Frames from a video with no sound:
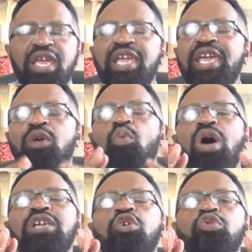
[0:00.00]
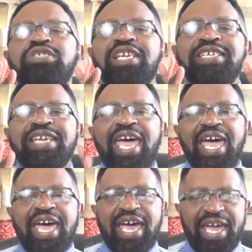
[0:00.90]
Anyone who
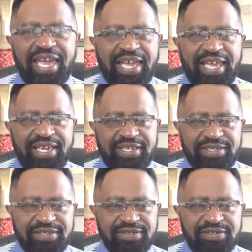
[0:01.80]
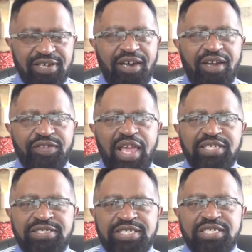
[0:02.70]
denies God's
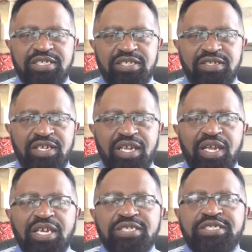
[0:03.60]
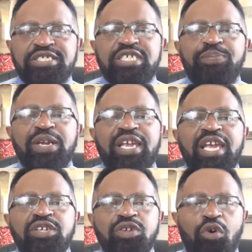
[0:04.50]
existence, simply
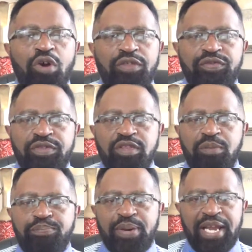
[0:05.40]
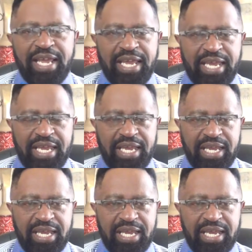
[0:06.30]
ignoring the plain